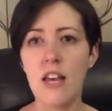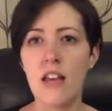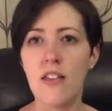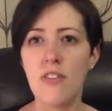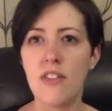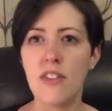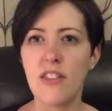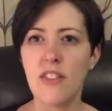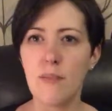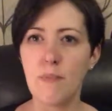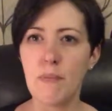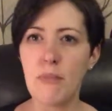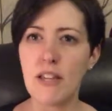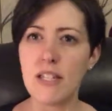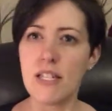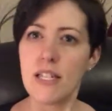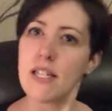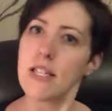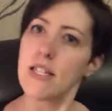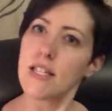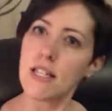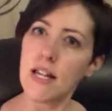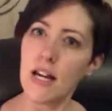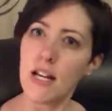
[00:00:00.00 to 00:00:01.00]
then that makes it
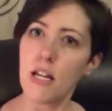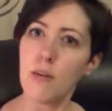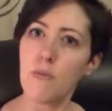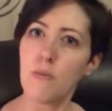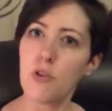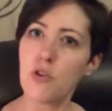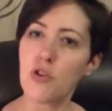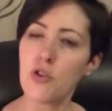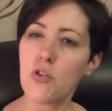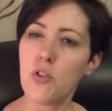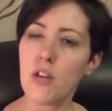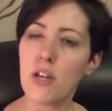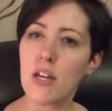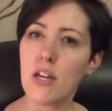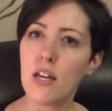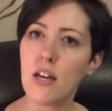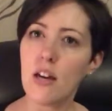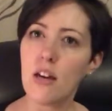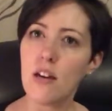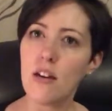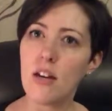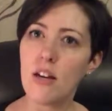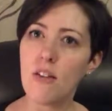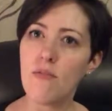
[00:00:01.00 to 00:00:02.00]
slightly more
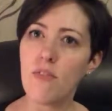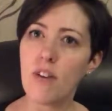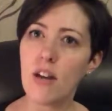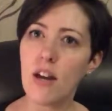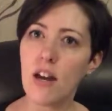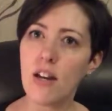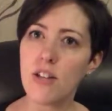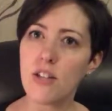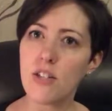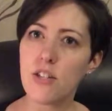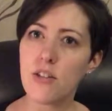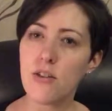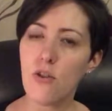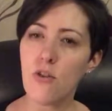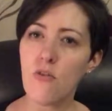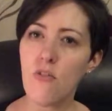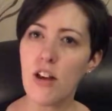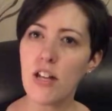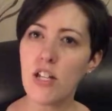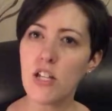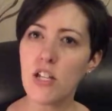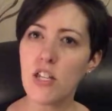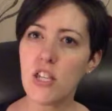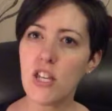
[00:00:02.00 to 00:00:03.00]
trickier in regards to
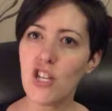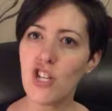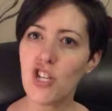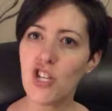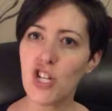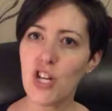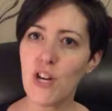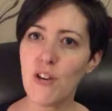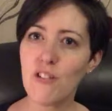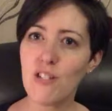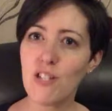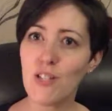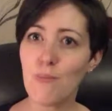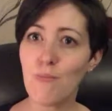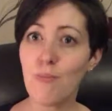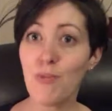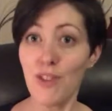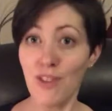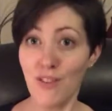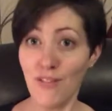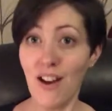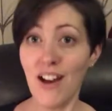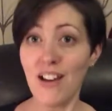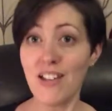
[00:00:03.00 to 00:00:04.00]
arranging the insurance, but
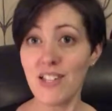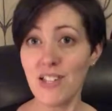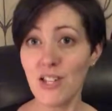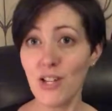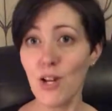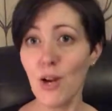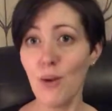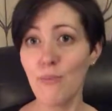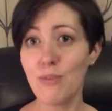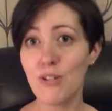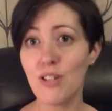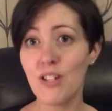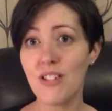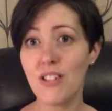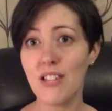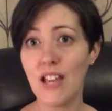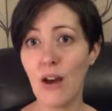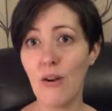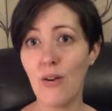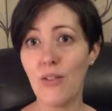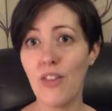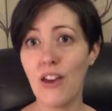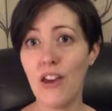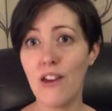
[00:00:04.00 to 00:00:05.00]
there are still options
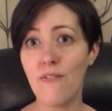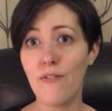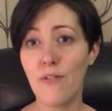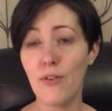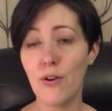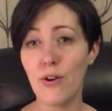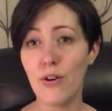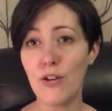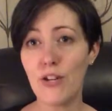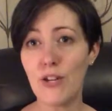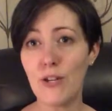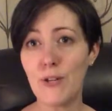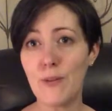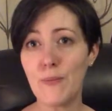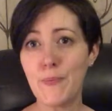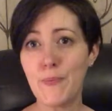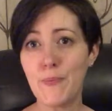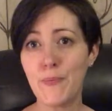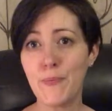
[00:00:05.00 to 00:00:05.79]
out there for you.